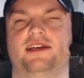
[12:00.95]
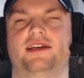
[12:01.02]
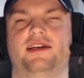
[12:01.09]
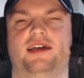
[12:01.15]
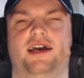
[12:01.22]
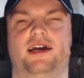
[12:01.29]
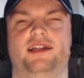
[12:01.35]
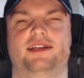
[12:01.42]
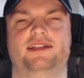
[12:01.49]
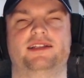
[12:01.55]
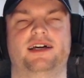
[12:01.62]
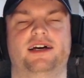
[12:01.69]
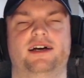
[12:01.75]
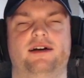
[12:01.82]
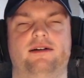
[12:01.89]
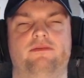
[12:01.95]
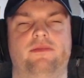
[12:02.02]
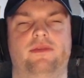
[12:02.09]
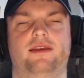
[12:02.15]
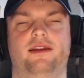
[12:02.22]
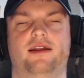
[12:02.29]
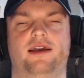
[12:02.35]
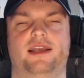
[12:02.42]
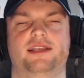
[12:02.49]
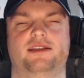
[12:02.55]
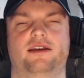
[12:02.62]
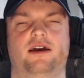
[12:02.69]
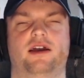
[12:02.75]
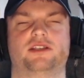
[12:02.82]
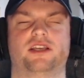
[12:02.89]
and is
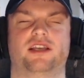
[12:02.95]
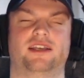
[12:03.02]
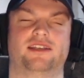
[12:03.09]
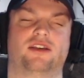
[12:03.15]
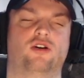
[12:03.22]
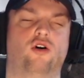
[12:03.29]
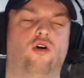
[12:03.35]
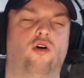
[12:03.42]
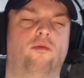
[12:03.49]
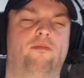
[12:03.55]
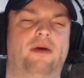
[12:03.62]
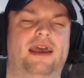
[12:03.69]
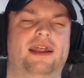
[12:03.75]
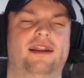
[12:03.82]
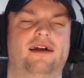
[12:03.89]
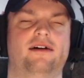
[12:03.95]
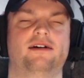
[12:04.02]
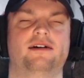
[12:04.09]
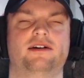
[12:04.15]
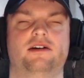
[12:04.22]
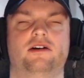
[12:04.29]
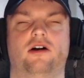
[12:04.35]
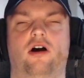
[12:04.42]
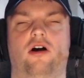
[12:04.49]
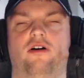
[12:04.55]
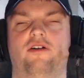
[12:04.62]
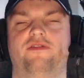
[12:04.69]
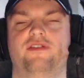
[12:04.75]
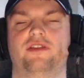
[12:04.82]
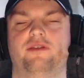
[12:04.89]
a core pillar
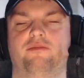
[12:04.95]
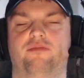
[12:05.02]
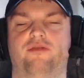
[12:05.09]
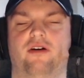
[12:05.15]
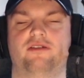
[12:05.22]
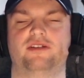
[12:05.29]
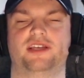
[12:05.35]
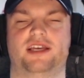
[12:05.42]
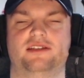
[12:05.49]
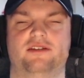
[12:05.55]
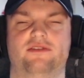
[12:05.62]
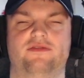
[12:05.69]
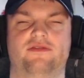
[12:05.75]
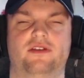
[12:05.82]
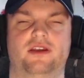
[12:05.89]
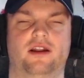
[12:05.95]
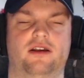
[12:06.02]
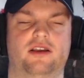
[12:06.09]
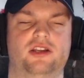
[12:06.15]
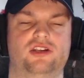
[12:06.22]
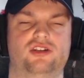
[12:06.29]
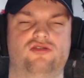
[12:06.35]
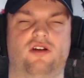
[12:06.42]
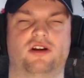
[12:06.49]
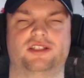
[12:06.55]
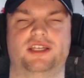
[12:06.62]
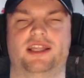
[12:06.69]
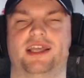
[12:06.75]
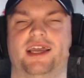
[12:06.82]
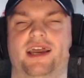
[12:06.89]
of the process of
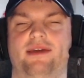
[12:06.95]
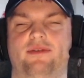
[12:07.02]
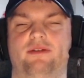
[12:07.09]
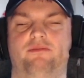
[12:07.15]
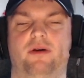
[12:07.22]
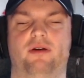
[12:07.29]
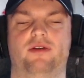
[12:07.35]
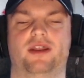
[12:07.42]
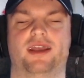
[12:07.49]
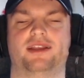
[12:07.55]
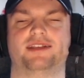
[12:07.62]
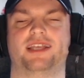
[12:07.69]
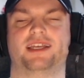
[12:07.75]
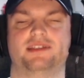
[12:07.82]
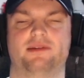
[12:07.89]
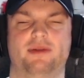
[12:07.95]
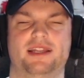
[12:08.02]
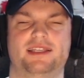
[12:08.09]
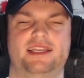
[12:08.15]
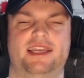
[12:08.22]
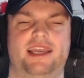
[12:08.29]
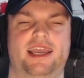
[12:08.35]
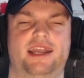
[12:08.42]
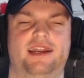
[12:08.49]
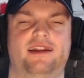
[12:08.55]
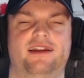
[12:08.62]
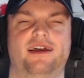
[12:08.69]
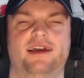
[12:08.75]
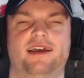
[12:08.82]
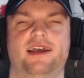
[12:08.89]
constructing the game and building accessibility in
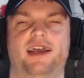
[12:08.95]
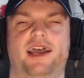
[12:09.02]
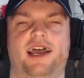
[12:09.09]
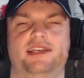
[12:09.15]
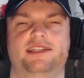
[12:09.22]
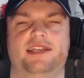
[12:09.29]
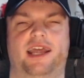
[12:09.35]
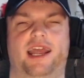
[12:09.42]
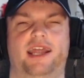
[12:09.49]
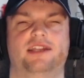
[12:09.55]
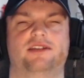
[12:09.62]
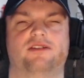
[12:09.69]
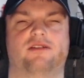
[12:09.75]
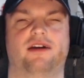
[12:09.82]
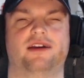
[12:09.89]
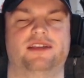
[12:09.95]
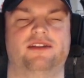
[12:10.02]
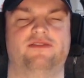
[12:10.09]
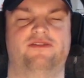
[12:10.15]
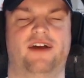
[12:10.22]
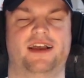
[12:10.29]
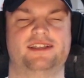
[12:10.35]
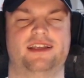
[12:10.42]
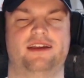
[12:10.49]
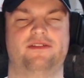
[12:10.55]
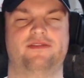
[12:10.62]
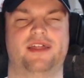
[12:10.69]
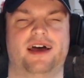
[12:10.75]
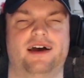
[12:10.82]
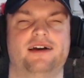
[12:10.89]
as an integrated facet of
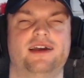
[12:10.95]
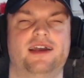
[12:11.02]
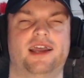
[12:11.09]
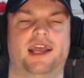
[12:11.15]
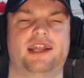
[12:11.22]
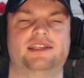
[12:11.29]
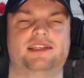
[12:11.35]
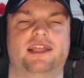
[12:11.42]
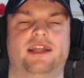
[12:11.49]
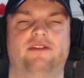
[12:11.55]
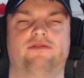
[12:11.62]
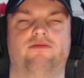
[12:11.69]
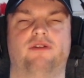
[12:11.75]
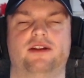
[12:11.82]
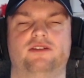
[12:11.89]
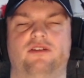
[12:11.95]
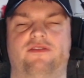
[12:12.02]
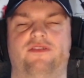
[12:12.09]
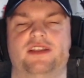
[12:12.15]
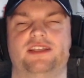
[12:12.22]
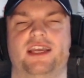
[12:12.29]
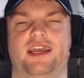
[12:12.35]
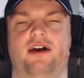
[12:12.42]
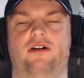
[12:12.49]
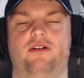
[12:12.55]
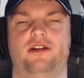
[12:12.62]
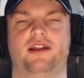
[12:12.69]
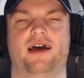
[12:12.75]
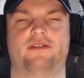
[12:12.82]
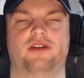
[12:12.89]
that, instead of retrofitting it on
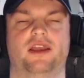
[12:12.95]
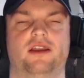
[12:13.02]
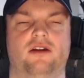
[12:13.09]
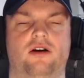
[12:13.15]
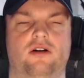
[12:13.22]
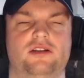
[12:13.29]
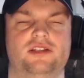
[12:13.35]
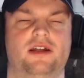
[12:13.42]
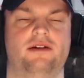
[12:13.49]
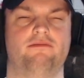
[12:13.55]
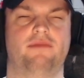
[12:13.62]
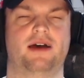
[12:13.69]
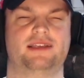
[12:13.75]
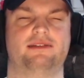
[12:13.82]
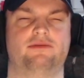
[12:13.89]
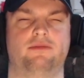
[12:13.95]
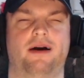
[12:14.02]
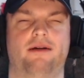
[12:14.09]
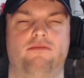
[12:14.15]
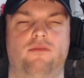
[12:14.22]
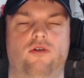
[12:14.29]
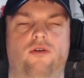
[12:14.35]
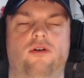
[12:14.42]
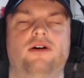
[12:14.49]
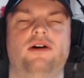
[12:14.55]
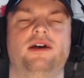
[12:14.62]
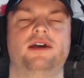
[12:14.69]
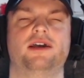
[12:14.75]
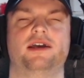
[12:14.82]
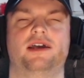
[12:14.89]
and having it cost a massive amount more
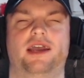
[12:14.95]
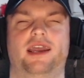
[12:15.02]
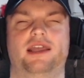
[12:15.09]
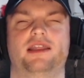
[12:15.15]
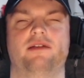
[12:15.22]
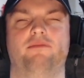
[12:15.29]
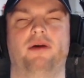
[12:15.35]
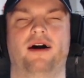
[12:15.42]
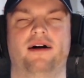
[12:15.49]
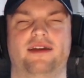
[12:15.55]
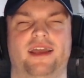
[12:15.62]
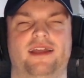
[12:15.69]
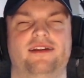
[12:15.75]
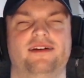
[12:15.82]
in the bargain.